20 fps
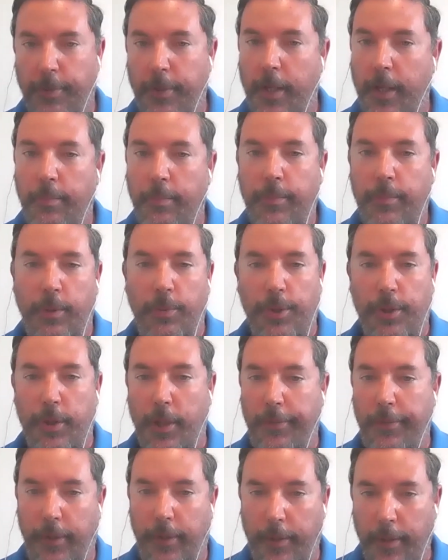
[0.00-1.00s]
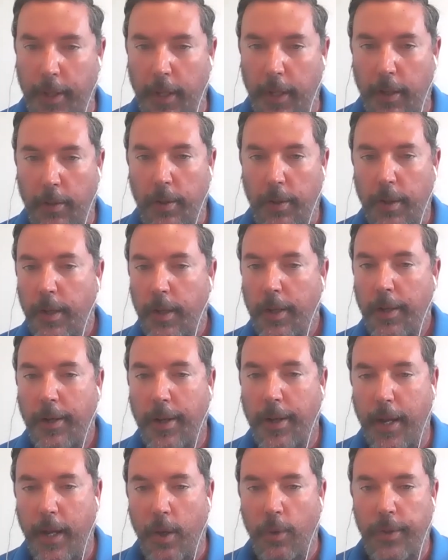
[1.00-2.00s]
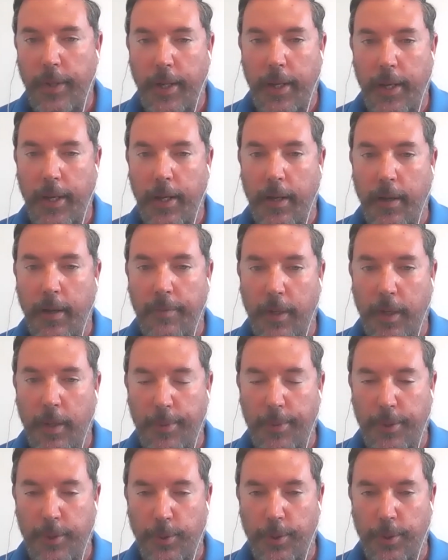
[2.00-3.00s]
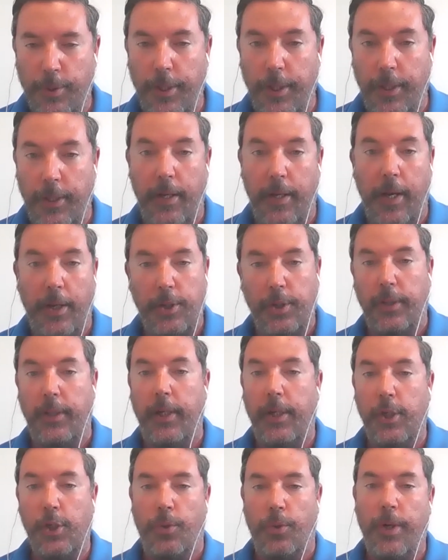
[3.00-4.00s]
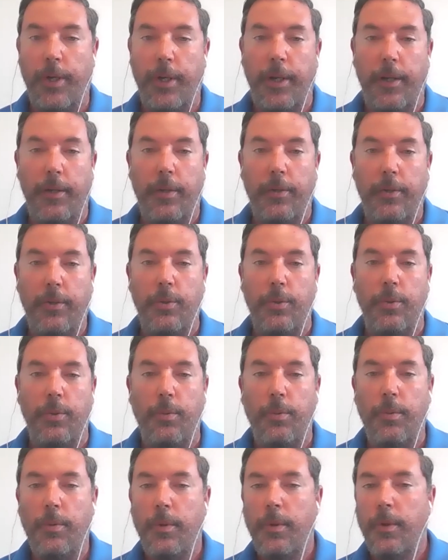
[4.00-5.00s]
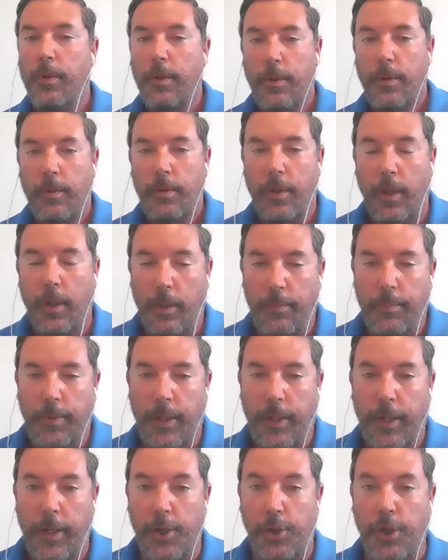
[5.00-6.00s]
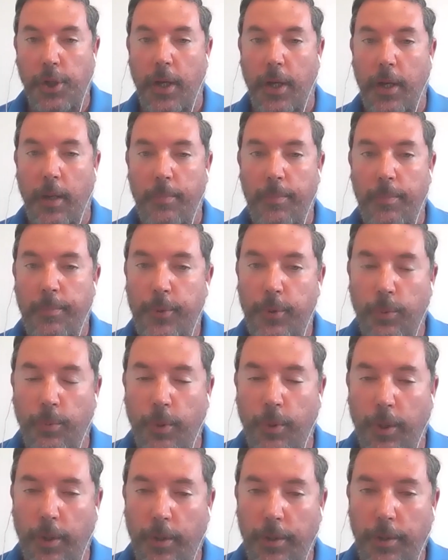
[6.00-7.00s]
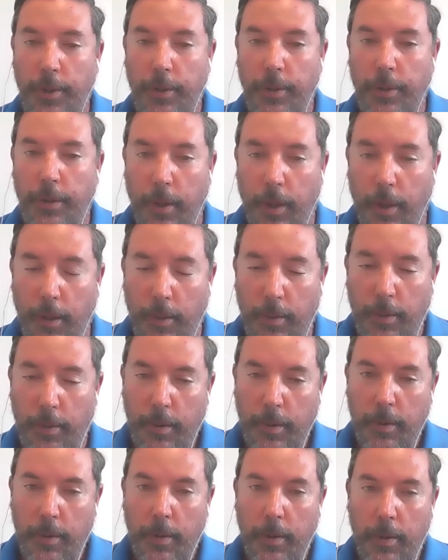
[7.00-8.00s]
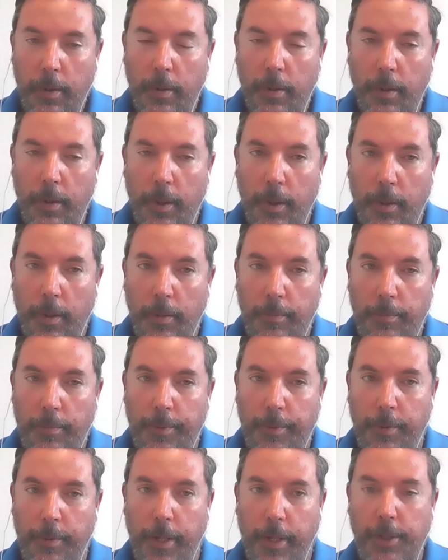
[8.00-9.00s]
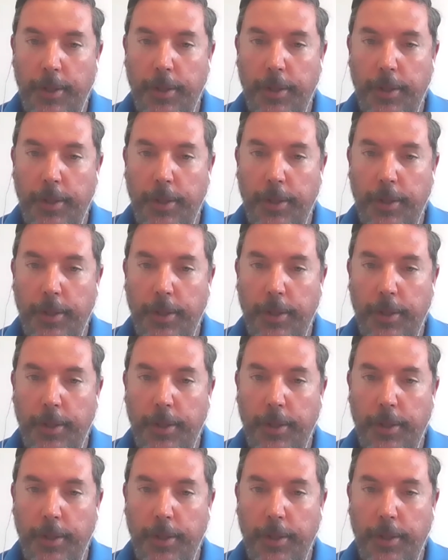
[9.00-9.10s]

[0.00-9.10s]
for them. There was nothing there. Now they have an opportunity to actually get trained to get a job to where they're